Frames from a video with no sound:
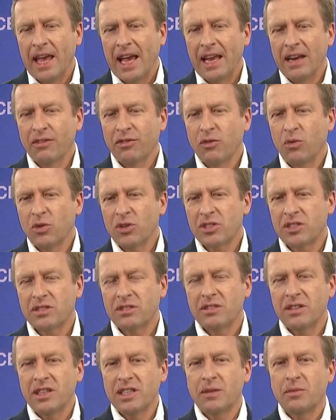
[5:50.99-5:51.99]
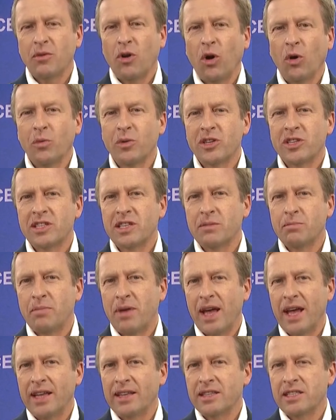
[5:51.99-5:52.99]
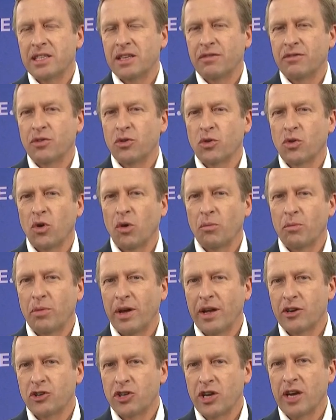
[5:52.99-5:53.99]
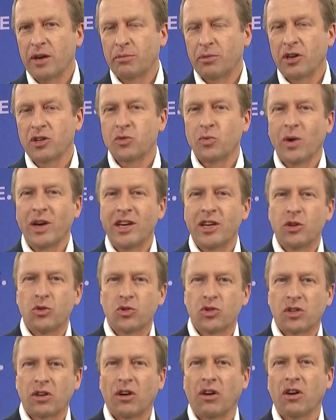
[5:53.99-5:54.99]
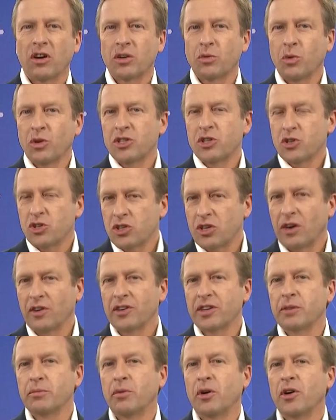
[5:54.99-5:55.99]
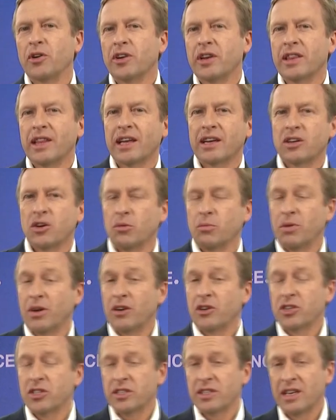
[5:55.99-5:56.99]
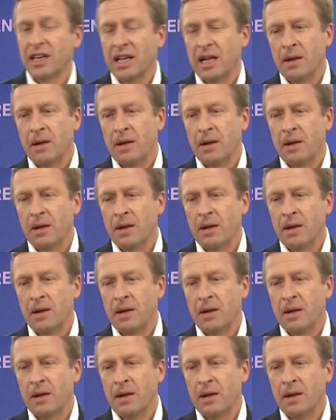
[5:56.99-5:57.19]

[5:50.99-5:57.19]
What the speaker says: And of course, it always depends if you compare share price. When you start, what's your starting point in that comparison?